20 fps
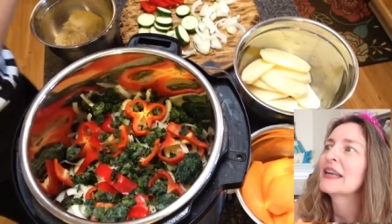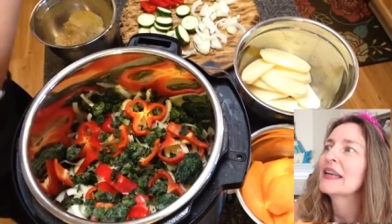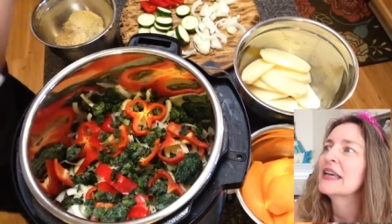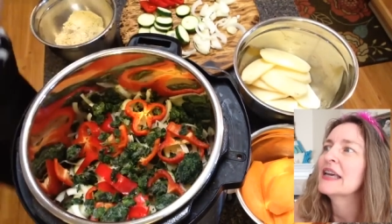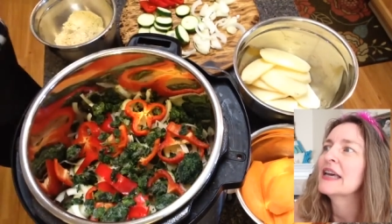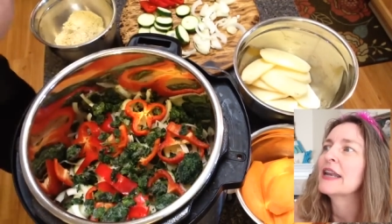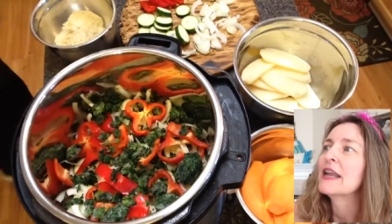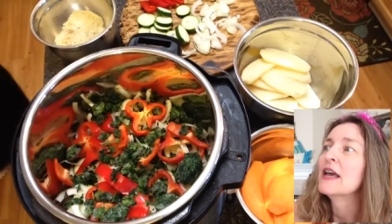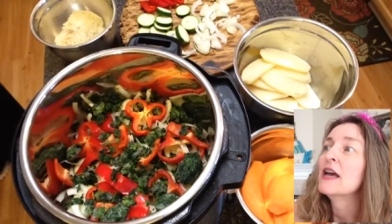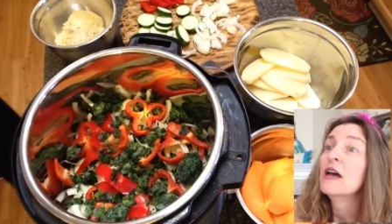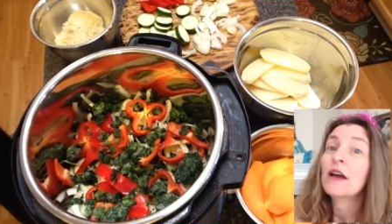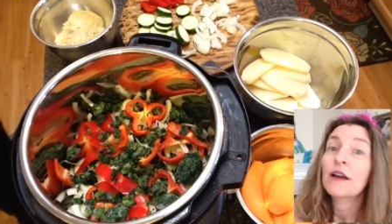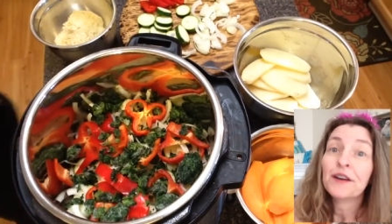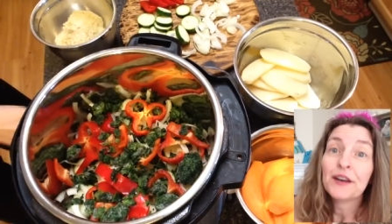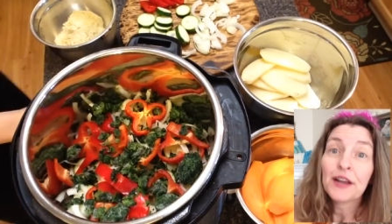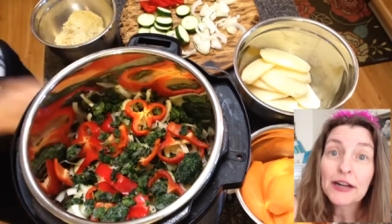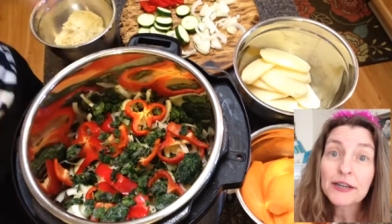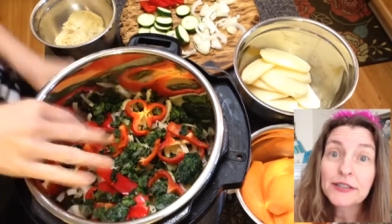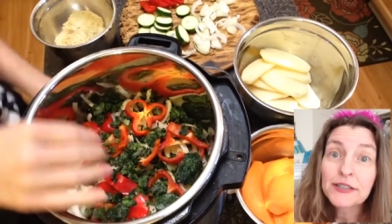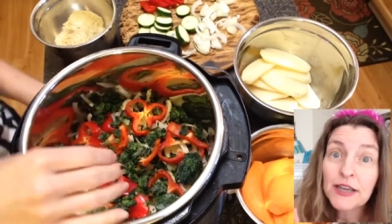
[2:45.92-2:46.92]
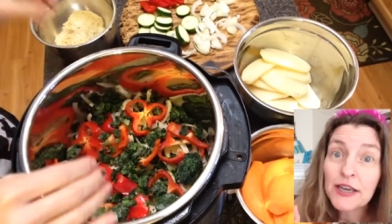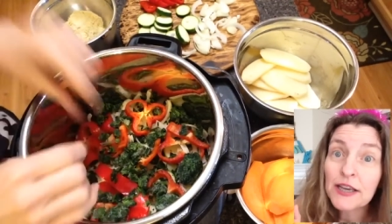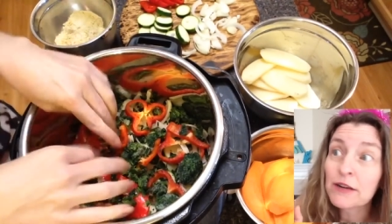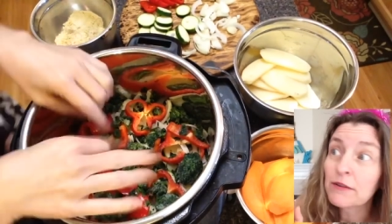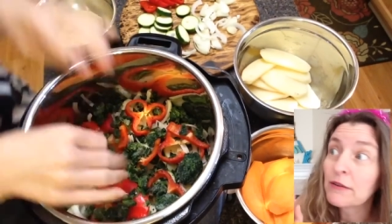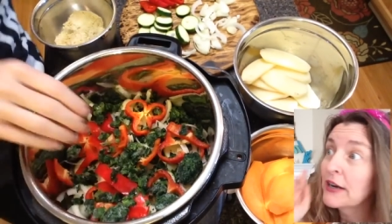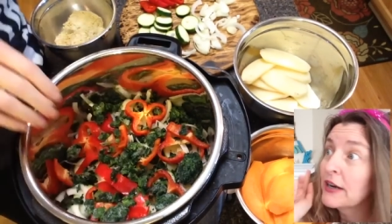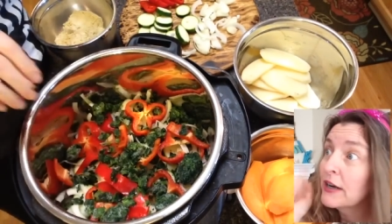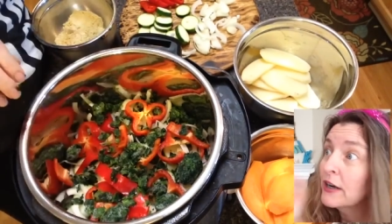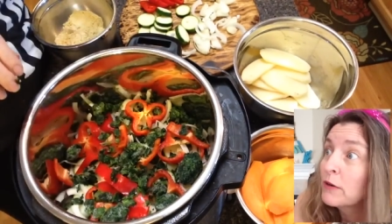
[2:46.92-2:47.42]
it in. Now I'll tell
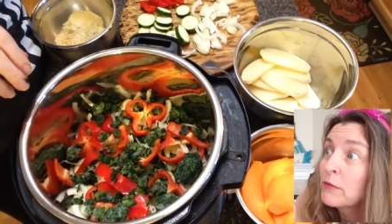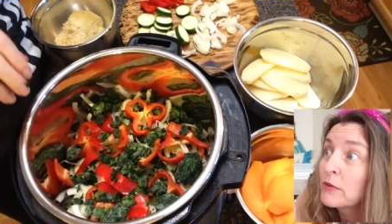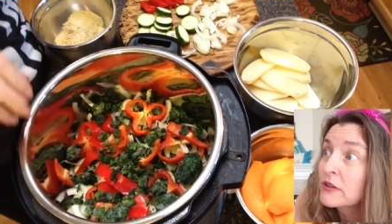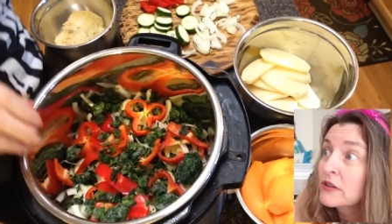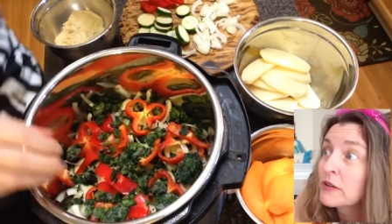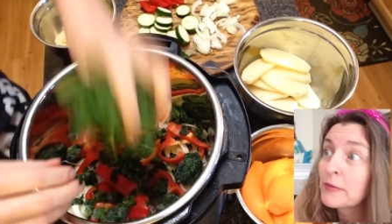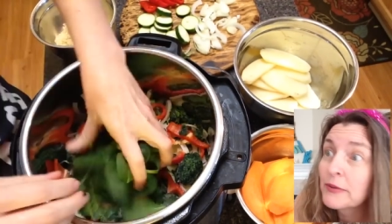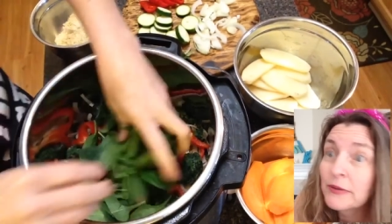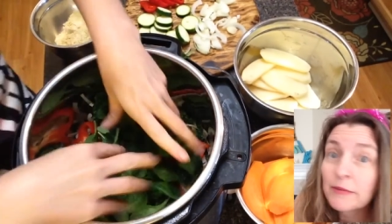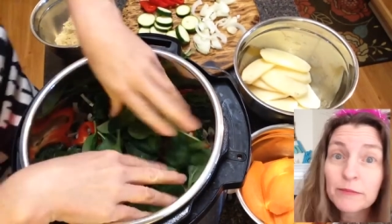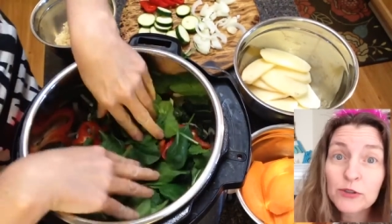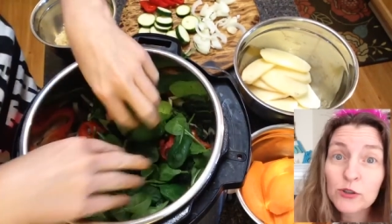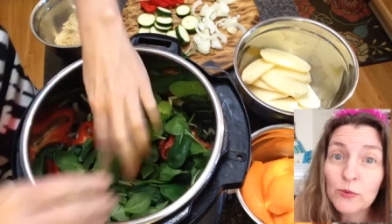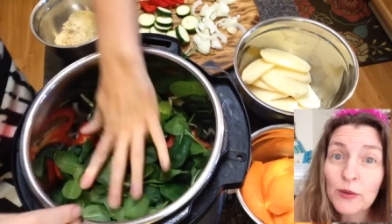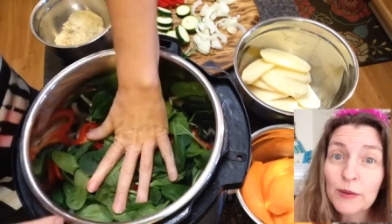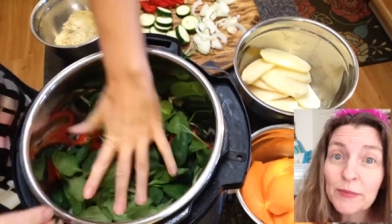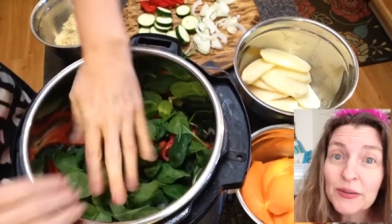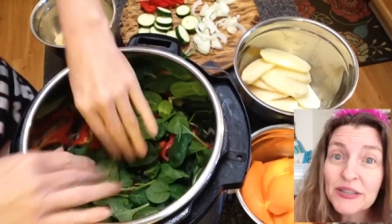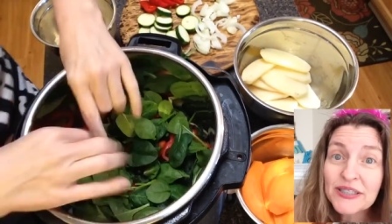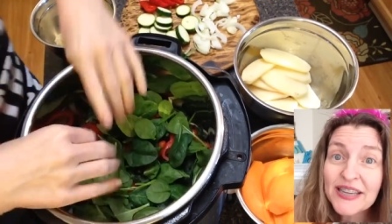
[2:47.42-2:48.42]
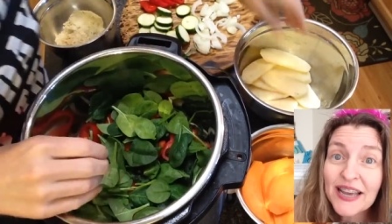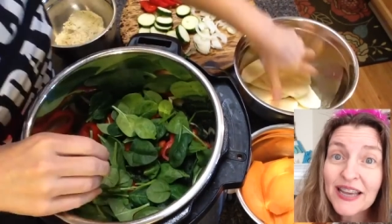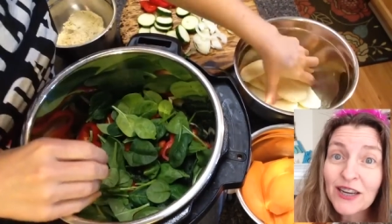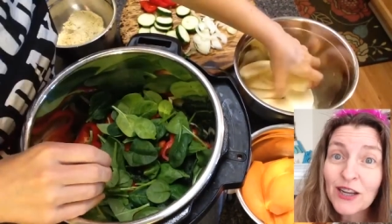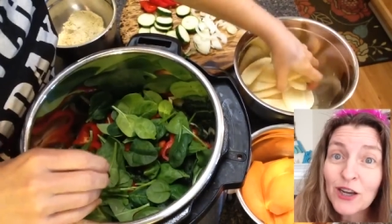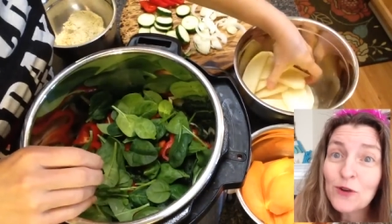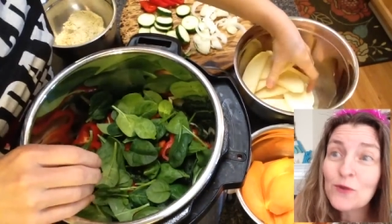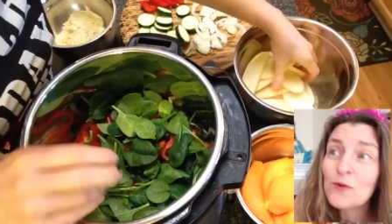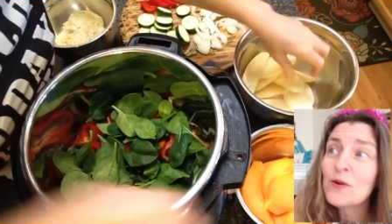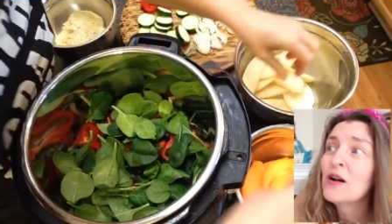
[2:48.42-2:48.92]
you right here with the sweet
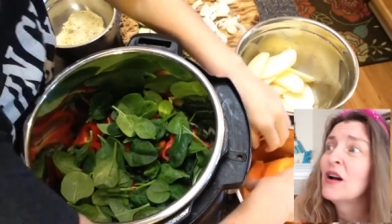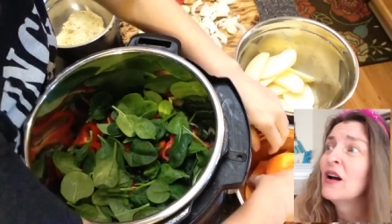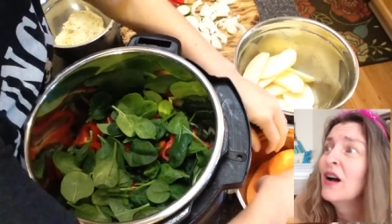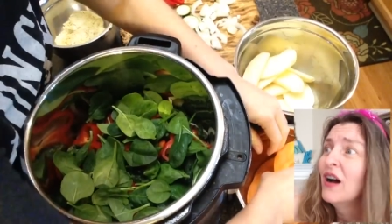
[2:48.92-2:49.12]
potato,